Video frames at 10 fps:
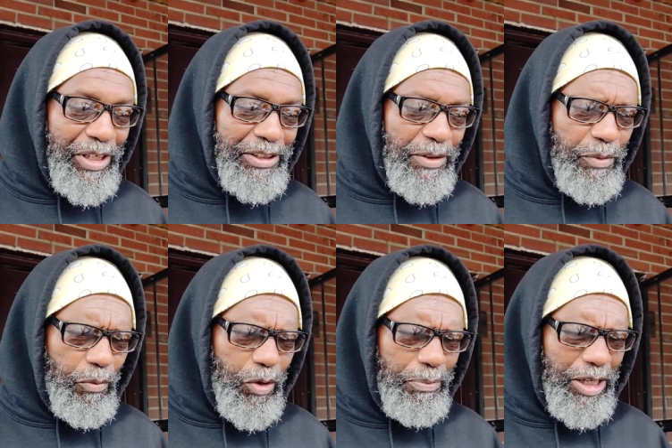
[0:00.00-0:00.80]
They said,
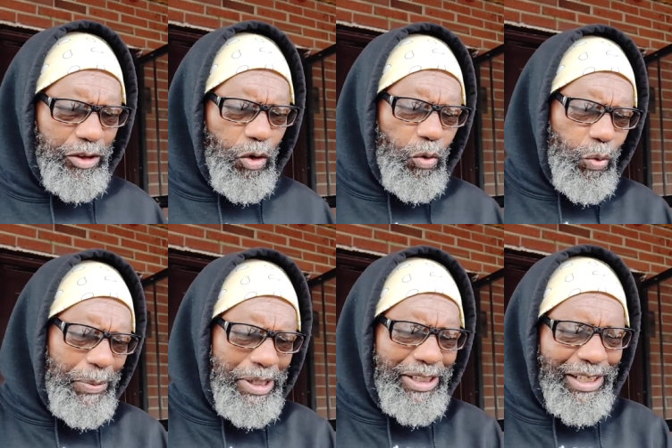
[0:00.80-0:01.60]
well, what about the old
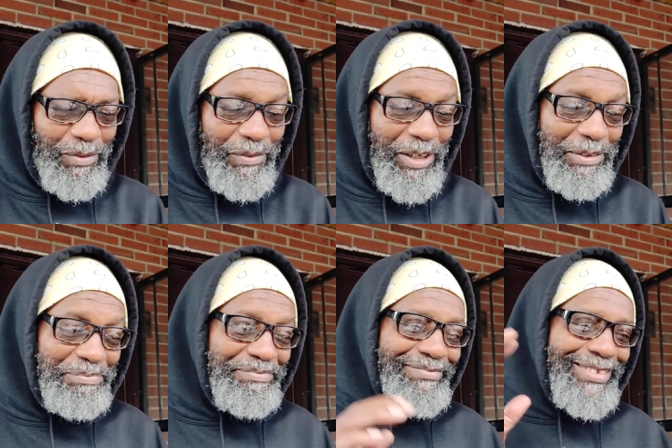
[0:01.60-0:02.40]
women thing? Whatever.
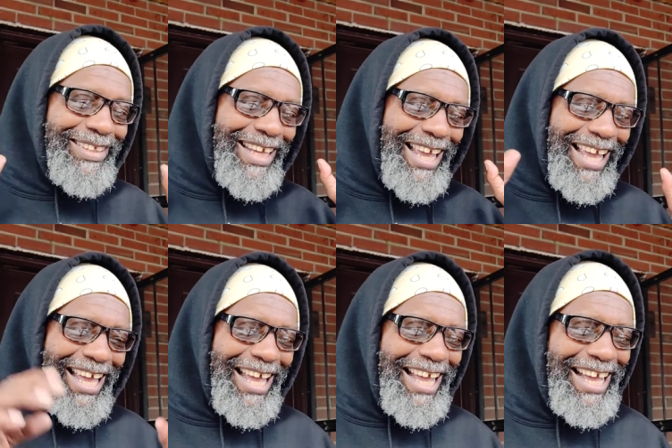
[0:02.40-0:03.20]
I
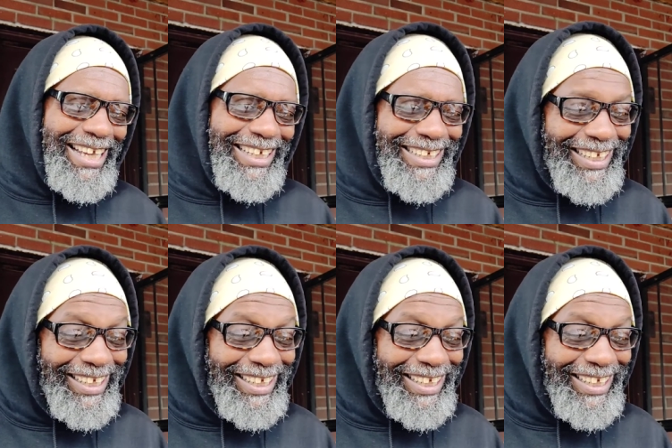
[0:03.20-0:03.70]
ah,